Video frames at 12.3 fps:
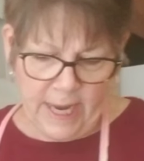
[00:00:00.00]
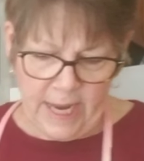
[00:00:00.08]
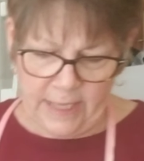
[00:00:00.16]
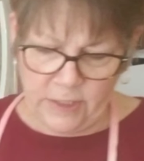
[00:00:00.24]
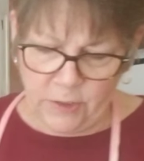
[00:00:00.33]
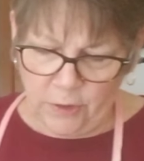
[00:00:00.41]

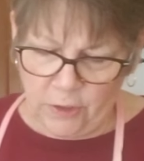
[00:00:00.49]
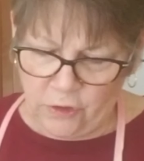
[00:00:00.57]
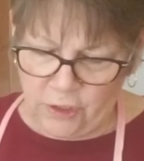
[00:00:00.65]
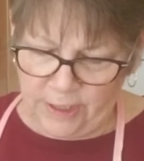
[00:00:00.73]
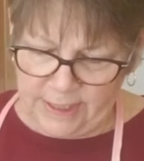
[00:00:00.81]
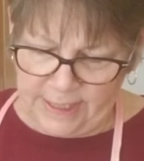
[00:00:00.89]
And so you
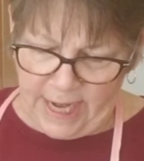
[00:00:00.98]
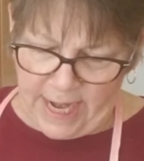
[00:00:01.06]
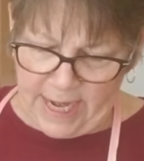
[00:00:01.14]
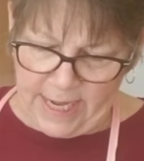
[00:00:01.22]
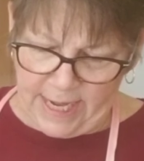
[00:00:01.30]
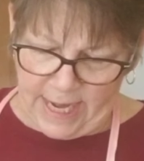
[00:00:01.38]
just
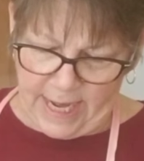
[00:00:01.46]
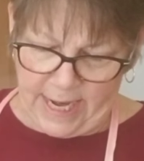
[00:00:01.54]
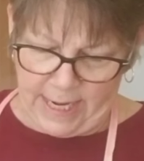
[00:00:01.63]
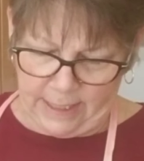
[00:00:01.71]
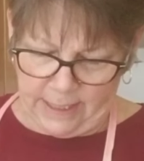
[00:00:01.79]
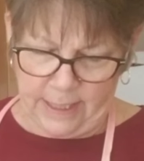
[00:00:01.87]
take
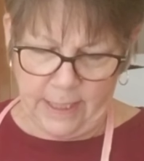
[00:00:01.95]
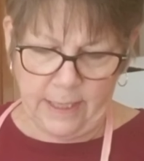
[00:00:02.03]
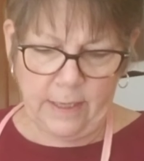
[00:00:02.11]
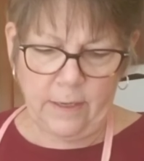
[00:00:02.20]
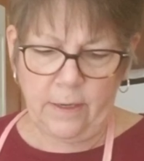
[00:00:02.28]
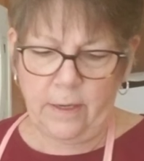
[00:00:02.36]
and
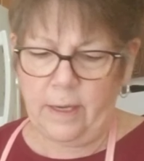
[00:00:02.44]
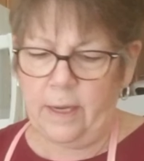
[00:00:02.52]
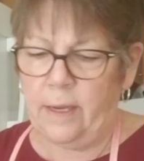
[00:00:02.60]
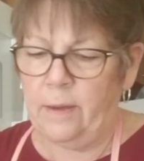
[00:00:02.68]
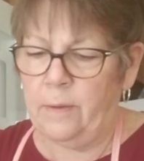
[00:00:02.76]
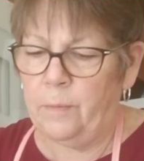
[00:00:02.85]

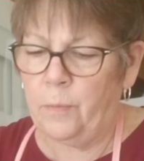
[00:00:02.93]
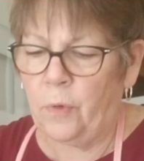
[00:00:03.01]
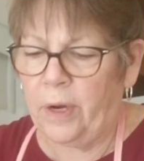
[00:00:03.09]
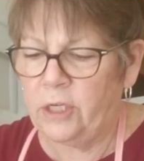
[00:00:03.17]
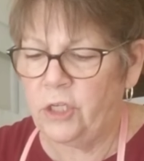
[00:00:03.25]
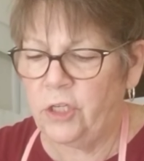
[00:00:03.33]

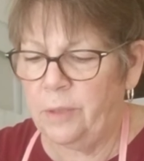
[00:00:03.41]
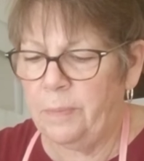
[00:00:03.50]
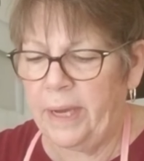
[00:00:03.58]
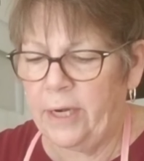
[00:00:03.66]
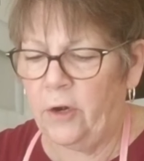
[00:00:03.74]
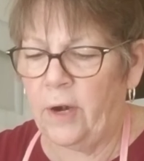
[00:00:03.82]
brush the
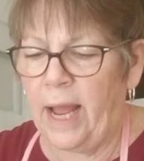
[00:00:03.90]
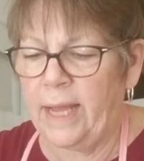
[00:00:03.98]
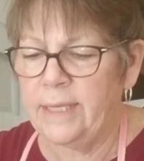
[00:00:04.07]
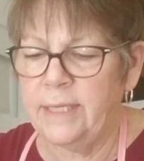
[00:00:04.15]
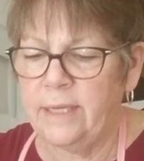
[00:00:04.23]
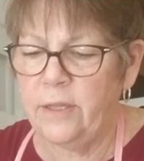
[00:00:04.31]
butter
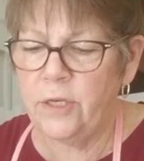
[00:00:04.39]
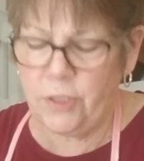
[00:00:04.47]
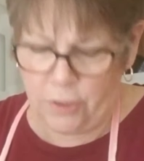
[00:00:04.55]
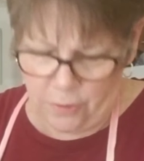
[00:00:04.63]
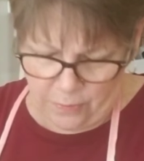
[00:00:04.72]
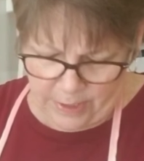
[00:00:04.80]
onto the
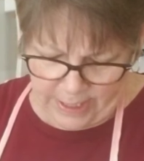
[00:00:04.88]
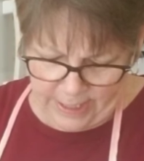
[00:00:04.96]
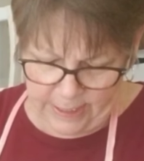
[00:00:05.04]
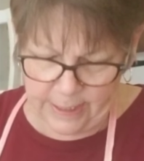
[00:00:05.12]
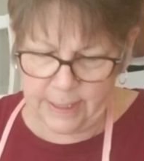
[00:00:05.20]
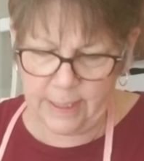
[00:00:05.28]

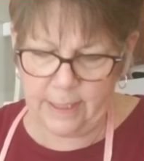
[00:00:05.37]
donut.